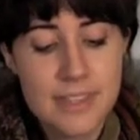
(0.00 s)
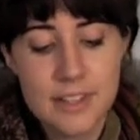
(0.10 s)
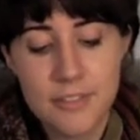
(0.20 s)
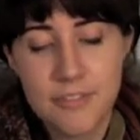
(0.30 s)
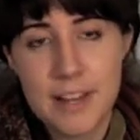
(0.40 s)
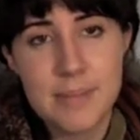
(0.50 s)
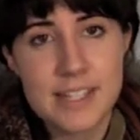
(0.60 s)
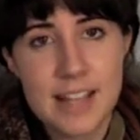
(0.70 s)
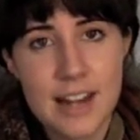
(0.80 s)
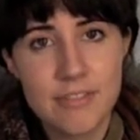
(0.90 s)
Their
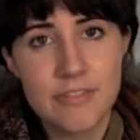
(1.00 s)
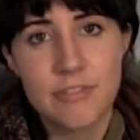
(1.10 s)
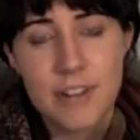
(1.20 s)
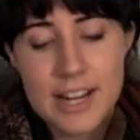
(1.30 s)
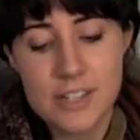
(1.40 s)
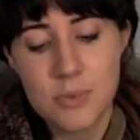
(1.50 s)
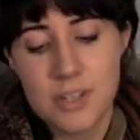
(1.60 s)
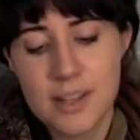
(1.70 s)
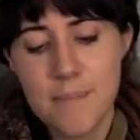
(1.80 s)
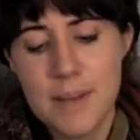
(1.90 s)
famous kind of phrase
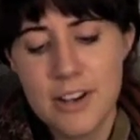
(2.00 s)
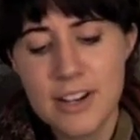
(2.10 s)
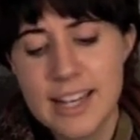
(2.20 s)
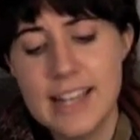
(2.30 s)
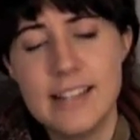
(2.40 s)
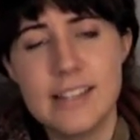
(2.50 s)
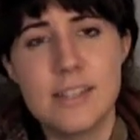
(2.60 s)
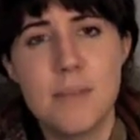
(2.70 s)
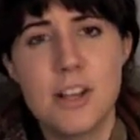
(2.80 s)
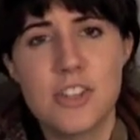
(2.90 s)
was,
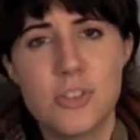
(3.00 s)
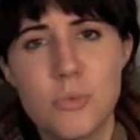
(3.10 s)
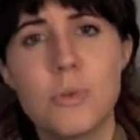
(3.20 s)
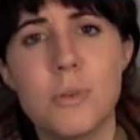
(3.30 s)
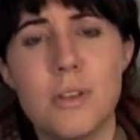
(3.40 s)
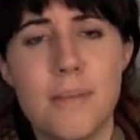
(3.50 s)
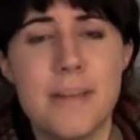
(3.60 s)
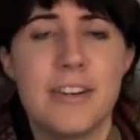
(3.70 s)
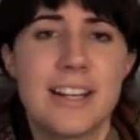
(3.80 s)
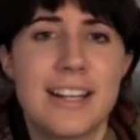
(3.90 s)
Americans must rule
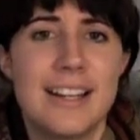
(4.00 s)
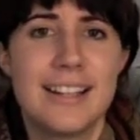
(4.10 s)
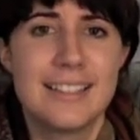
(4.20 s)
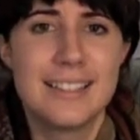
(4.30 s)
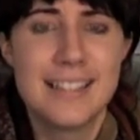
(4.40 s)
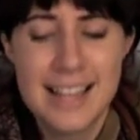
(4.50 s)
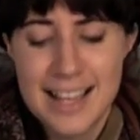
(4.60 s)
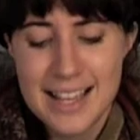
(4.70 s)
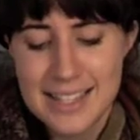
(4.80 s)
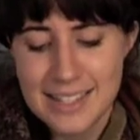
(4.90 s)
America.
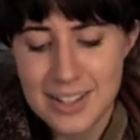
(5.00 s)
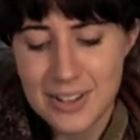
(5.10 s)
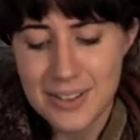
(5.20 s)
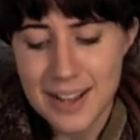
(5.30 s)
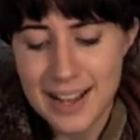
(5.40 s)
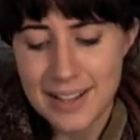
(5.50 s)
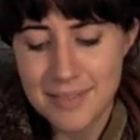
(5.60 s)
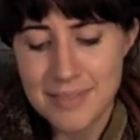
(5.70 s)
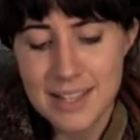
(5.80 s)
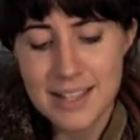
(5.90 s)

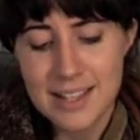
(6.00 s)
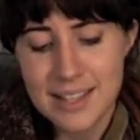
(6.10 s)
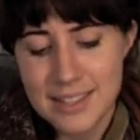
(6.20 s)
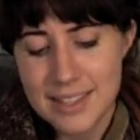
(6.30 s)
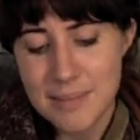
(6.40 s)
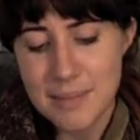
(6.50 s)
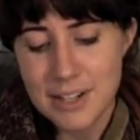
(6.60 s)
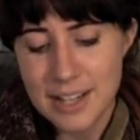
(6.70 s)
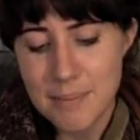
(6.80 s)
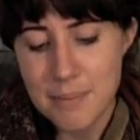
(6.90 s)
So the
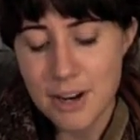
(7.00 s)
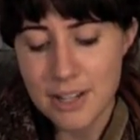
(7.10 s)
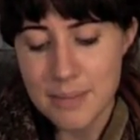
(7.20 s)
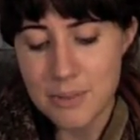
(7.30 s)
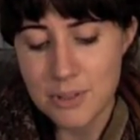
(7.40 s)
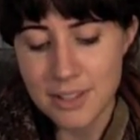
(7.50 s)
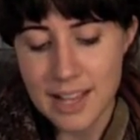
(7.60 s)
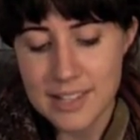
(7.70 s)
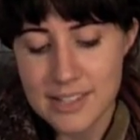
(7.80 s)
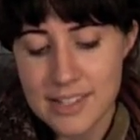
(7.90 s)
American Party, more or
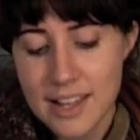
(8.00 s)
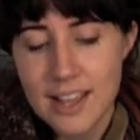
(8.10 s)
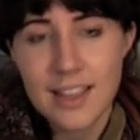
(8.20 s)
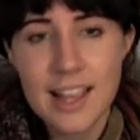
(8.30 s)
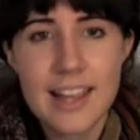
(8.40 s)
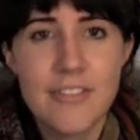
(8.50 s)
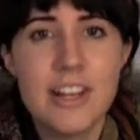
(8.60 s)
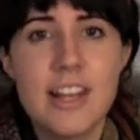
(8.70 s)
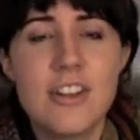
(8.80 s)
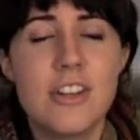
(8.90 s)
less, like
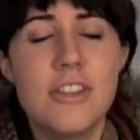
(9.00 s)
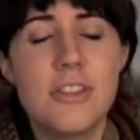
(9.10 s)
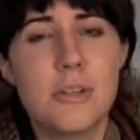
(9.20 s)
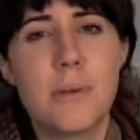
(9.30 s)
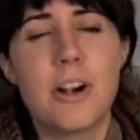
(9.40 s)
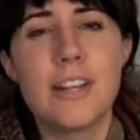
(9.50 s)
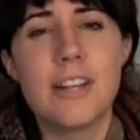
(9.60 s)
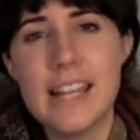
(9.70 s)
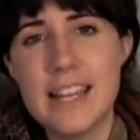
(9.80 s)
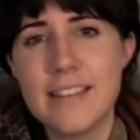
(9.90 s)
every good third
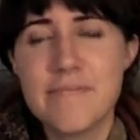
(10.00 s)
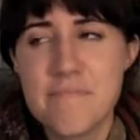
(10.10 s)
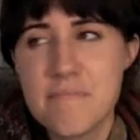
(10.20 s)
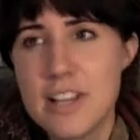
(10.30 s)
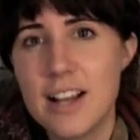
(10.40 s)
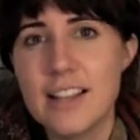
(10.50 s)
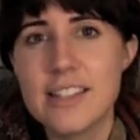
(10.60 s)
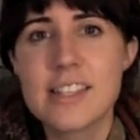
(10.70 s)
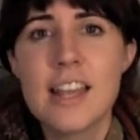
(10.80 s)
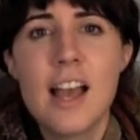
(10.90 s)
party
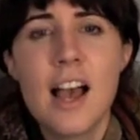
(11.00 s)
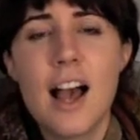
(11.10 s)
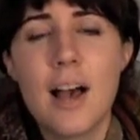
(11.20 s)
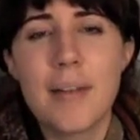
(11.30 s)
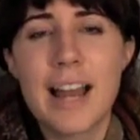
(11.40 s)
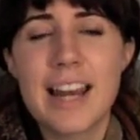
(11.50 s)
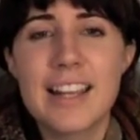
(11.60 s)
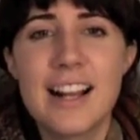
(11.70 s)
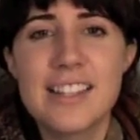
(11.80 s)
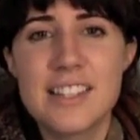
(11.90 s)
does, kind of
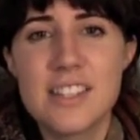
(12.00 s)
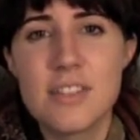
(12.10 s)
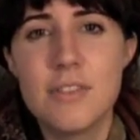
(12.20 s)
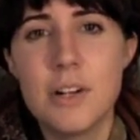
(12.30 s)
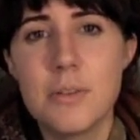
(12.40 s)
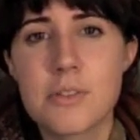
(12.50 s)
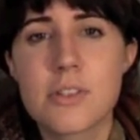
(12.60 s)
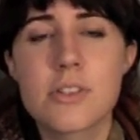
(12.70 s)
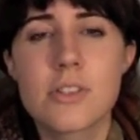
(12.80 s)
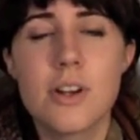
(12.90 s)
cuts into votes.
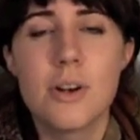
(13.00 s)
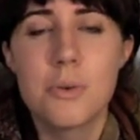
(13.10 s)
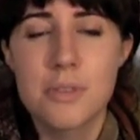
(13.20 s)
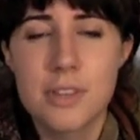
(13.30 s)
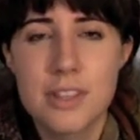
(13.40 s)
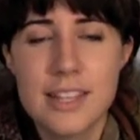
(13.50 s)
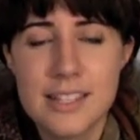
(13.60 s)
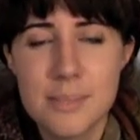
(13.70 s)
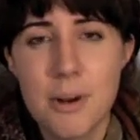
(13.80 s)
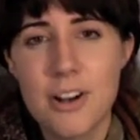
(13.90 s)
So that
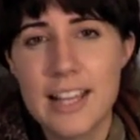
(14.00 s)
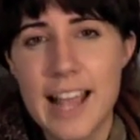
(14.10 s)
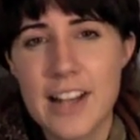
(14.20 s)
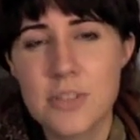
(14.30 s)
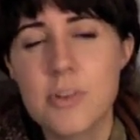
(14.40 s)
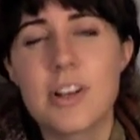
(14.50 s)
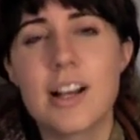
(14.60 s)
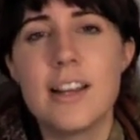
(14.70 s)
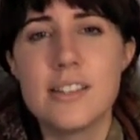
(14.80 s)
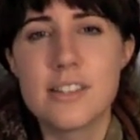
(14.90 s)
this party actually will
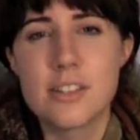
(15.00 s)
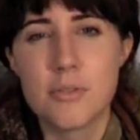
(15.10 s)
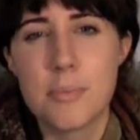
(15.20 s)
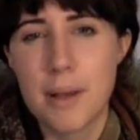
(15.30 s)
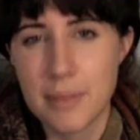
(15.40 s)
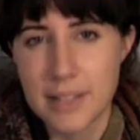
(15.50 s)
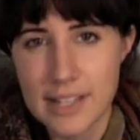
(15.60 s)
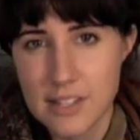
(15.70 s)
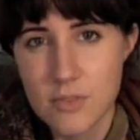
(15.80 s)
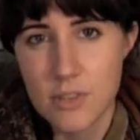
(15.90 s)
cut into the
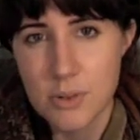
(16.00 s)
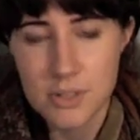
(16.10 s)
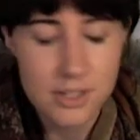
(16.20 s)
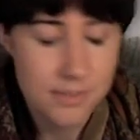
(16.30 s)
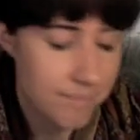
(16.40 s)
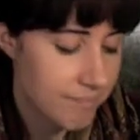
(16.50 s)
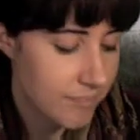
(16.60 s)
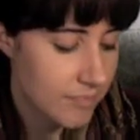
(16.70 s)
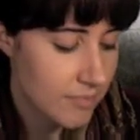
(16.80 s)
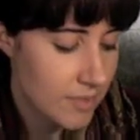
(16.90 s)
Republicans' votes.
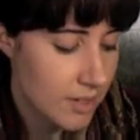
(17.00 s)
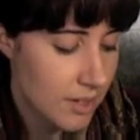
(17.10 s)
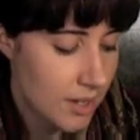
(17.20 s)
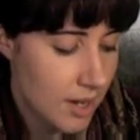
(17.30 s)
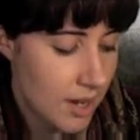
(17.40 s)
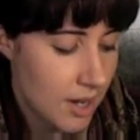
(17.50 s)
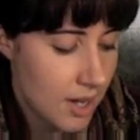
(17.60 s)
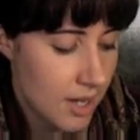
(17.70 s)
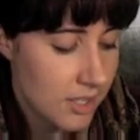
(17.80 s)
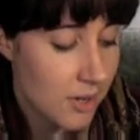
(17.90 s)

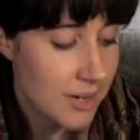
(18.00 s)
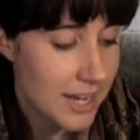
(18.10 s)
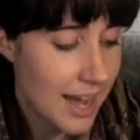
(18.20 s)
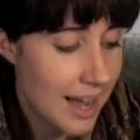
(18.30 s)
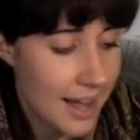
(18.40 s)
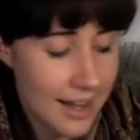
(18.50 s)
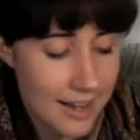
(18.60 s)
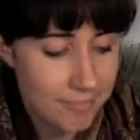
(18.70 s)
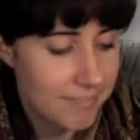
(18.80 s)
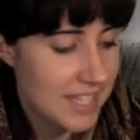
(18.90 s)
So
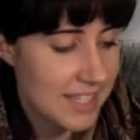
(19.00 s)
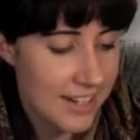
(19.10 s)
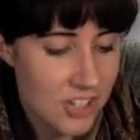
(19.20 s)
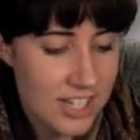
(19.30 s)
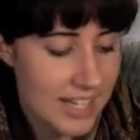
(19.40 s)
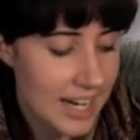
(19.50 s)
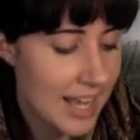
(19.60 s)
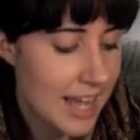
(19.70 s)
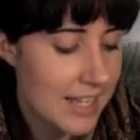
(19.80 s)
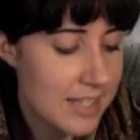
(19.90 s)
yeah, this section just kind of
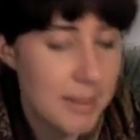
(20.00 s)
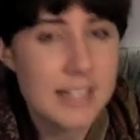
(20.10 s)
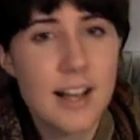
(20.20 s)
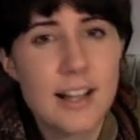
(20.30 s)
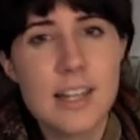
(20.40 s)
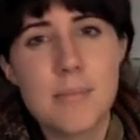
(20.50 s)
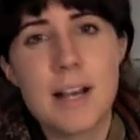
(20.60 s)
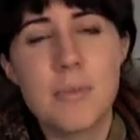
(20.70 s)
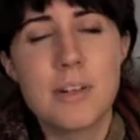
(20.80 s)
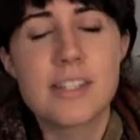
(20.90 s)
ends by talking
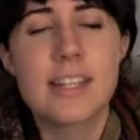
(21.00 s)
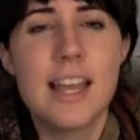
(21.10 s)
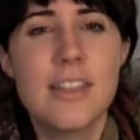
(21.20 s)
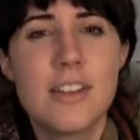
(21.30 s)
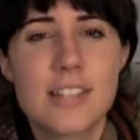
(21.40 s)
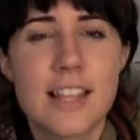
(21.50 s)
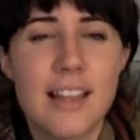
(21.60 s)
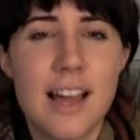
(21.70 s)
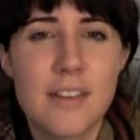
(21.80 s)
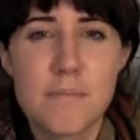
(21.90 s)
about, once again, there's a
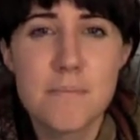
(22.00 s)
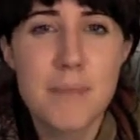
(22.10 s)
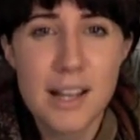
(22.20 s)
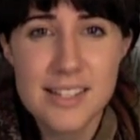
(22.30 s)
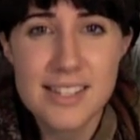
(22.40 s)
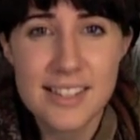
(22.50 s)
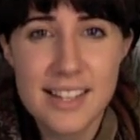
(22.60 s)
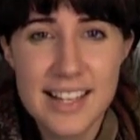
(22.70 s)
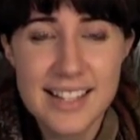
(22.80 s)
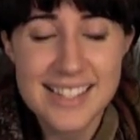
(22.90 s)
lot of
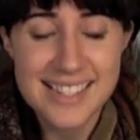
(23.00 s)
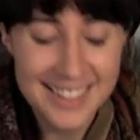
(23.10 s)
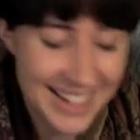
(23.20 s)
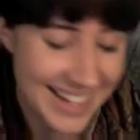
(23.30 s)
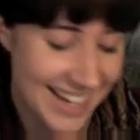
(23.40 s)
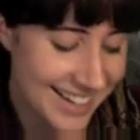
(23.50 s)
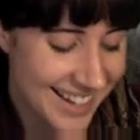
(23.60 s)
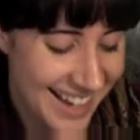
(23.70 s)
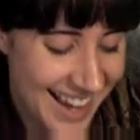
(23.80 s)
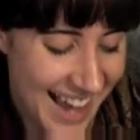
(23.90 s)
mudslinging.
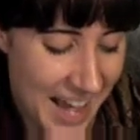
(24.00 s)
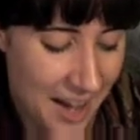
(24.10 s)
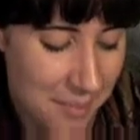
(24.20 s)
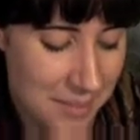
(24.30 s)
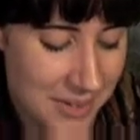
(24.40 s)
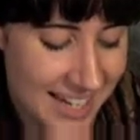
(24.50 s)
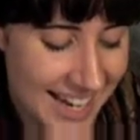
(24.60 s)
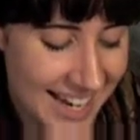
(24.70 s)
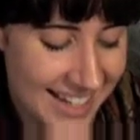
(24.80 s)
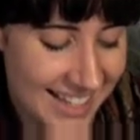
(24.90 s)

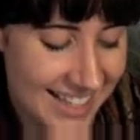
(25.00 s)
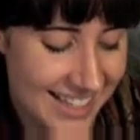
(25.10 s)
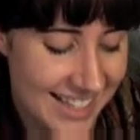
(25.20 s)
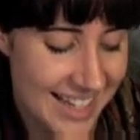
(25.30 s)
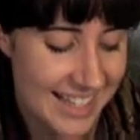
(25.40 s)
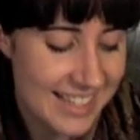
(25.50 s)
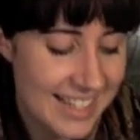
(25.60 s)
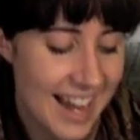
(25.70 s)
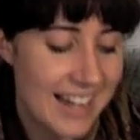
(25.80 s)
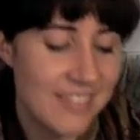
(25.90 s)
Buchanan is
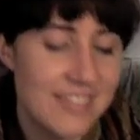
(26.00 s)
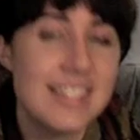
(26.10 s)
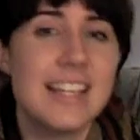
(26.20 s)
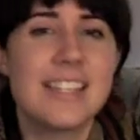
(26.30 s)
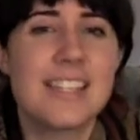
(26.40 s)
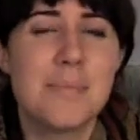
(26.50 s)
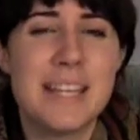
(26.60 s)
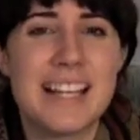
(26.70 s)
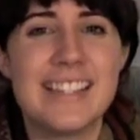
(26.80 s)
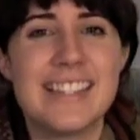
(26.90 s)
kind of dissed
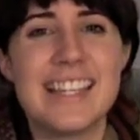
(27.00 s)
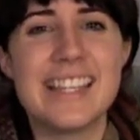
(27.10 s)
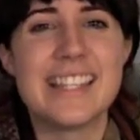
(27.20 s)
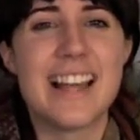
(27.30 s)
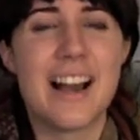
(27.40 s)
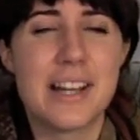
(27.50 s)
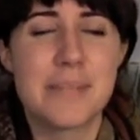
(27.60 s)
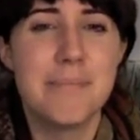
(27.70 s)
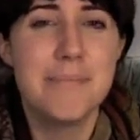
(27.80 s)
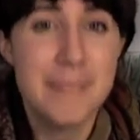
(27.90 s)
because he's not
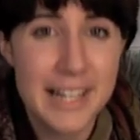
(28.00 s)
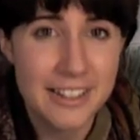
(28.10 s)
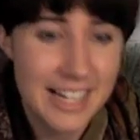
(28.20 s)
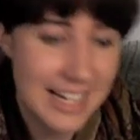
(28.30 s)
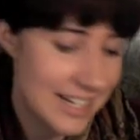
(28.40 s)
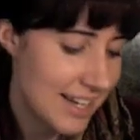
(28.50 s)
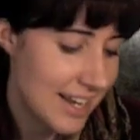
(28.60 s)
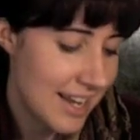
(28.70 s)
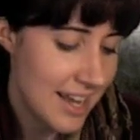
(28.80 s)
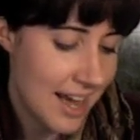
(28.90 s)
married.
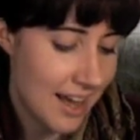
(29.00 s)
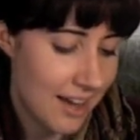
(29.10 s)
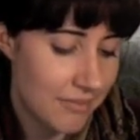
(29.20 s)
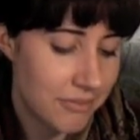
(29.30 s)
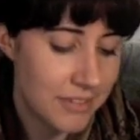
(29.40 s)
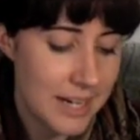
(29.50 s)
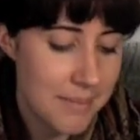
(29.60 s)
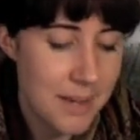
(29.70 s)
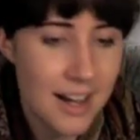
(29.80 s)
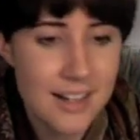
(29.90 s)

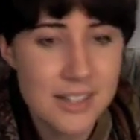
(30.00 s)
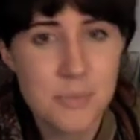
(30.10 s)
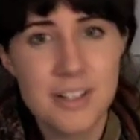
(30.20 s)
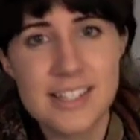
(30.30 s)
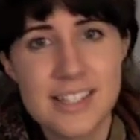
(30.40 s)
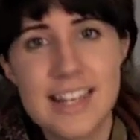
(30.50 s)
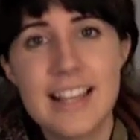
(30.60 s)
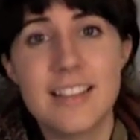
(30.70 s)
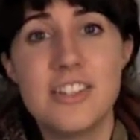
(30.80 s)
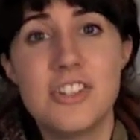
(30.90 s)
Fremont was an
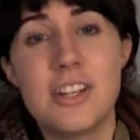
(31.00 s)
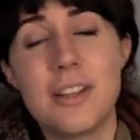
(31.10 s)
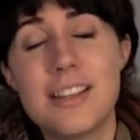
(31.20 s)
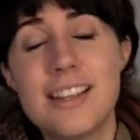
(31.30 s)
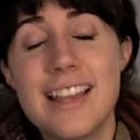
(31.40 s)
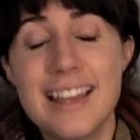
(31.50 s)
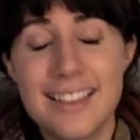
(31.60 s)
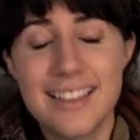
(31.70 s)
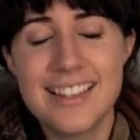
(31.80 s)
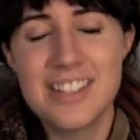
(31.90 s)
illegitimate,
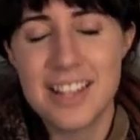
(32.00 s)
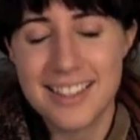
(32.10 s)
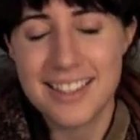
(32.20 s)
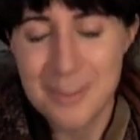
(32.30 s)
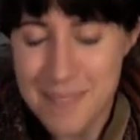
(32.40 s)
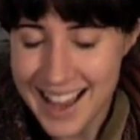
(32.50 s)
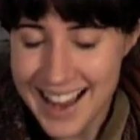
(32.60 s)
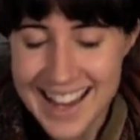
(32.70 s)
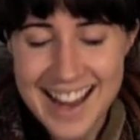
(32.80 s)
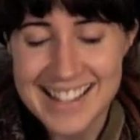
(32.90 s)
I
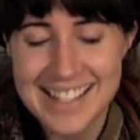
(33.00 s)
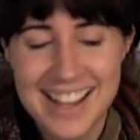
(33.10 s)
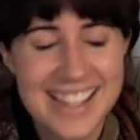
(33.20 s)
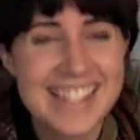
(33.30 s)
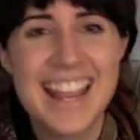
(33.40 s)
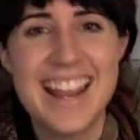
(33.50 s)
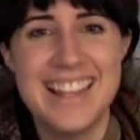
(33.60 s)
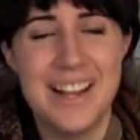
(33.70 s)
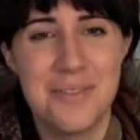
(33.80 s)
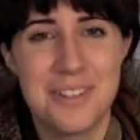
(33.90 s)
can't say
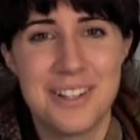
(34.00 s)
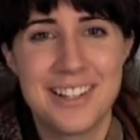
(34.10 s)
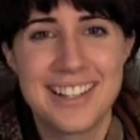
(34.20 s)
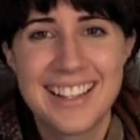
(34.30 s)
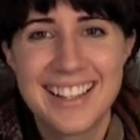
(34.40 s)
that word.